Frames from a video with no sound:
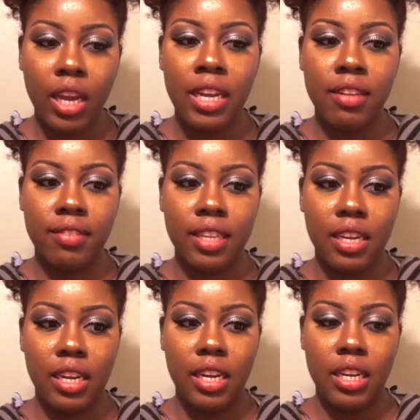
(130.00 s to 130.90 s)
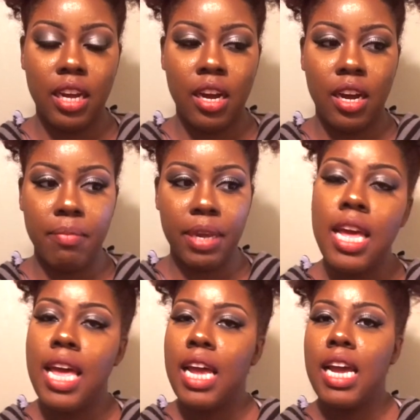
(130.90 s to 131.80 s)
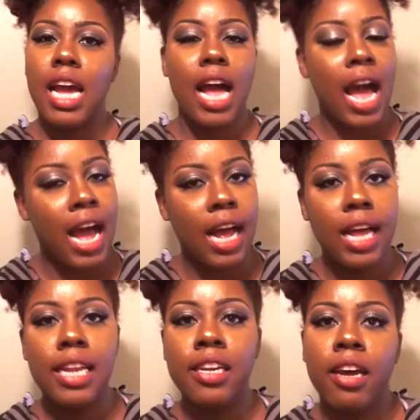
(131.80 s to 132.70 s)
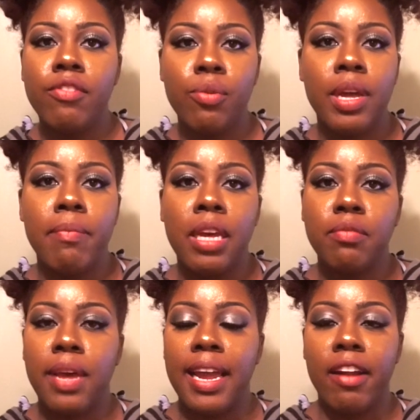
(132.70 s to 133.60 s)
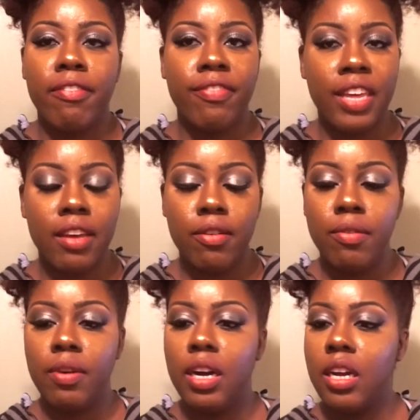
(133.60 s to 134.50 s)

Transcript: It is the I love the way it makes my hair feel.